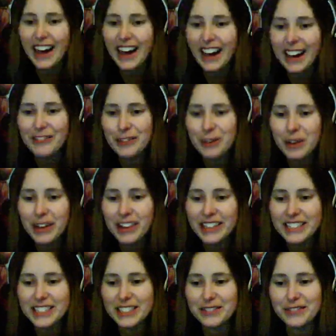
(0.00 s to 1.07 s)
everyone,
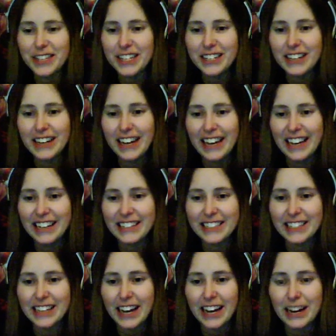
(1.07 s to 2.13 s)
this is Feeder, and
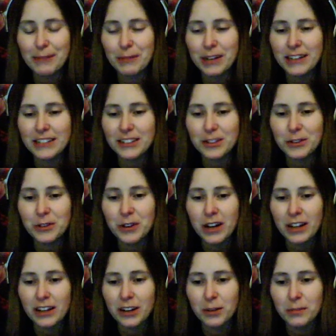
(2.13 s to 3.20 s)
tonight I'm going to do a
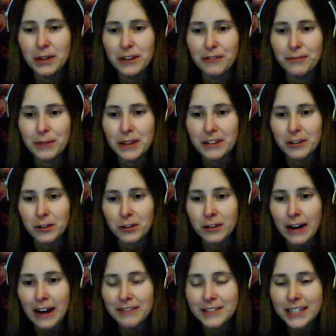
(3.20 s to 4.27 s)
little bit of mythical
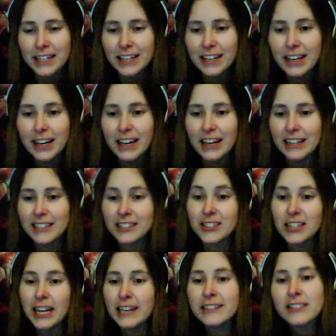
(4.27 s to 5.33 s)
crafting. It's
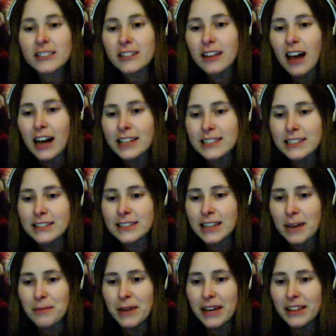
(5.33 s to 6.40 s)
changed a lot since I
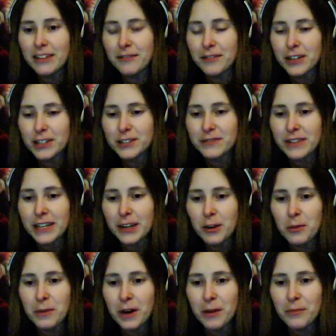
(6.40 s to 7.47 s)
made the first video
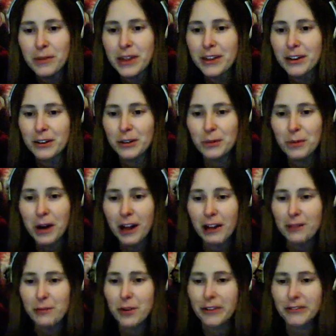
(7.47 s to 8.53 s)
about mythical
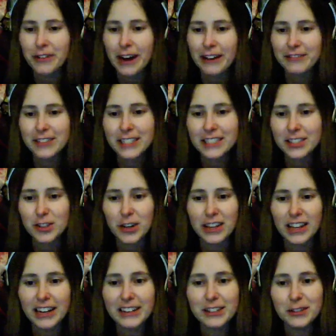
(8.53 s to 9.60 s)
polymorph crafting, so I'd
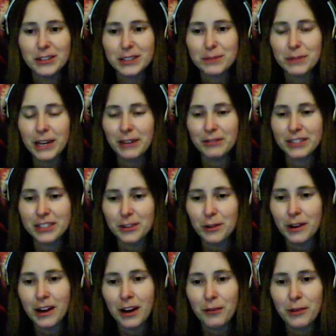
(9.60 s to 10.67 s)
like to explain what's
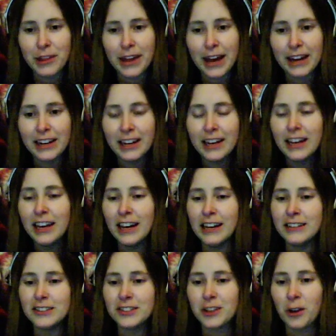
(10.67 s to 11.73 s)
going on with that
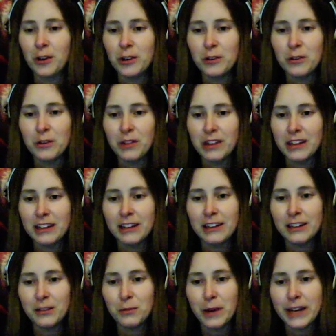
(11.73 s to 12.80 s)
and show you
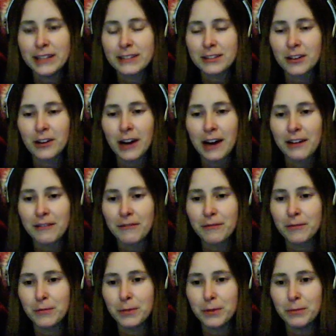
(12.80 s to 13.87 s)
the ways to craft
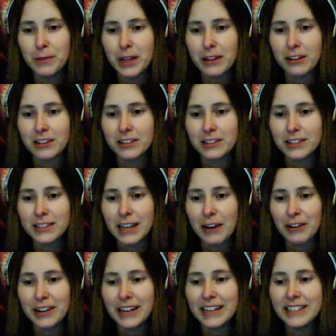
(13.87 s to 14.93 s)
mythicals
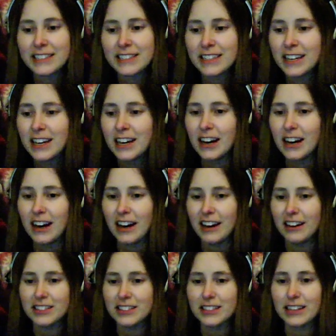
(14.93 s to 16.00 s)
nowadays. Uh, I'd
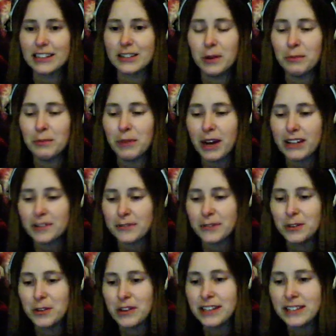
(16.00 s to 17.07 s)
also like to unbox a
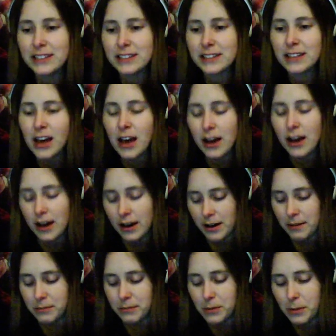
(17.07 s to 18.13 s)
few things,
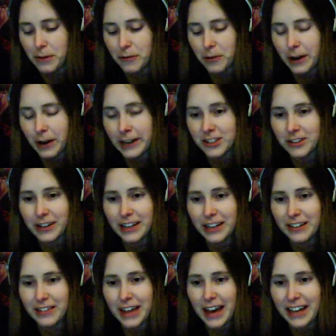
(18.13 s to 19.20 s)
um, but before I do any
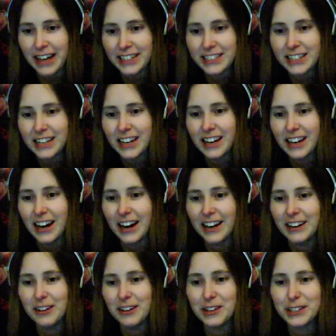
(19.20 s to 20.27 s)
of that, I
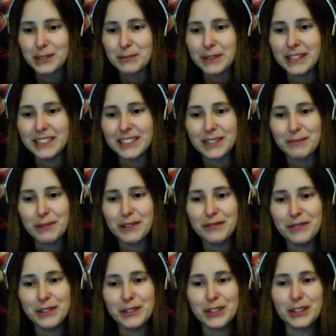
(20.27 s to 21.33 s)
know there's been some
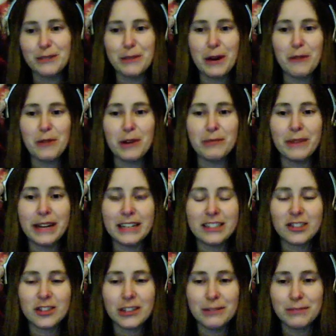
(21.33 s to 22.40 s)
confusion about when my
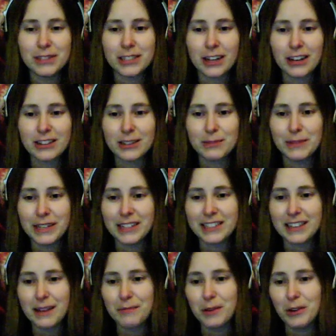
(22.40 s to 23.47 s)
stream starts because
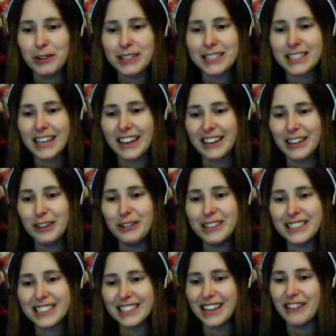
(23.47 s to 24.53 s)
I'm always telling you
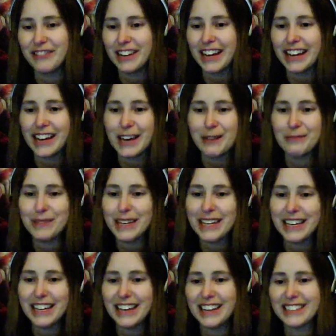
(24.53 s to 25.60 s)
it's eleven A M
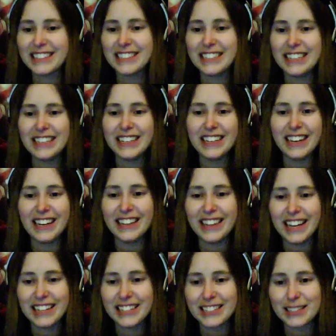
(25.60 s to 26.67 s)
E S T, and
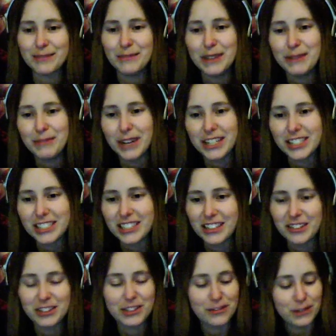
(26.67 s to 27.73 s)
that doesn't mean much to
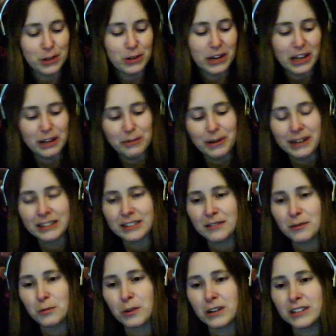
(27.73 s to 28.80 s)
those of you in other parts of
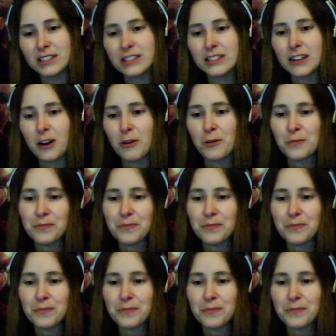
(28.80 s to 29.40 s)
the world. So